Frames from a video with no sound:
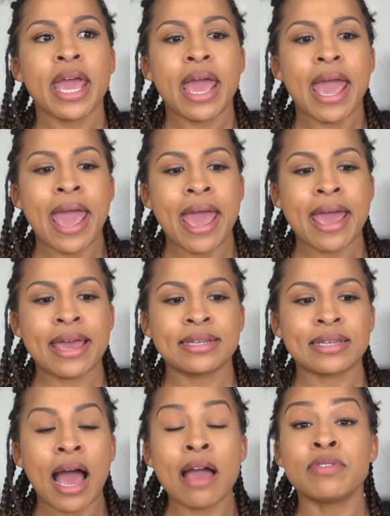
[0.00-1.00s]
And
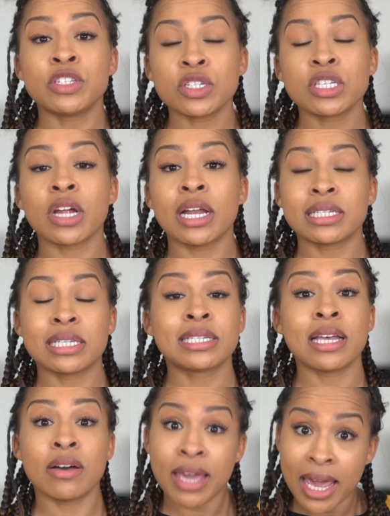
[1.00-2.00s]
I eventually started to
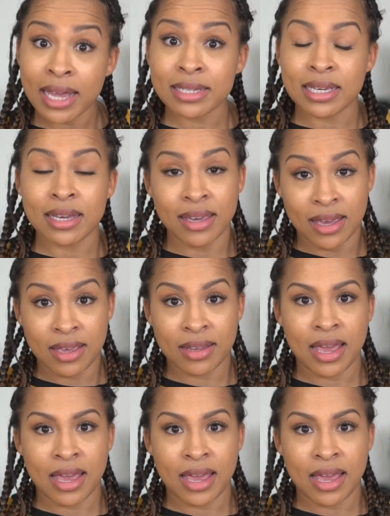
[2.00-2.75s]
sell candy again.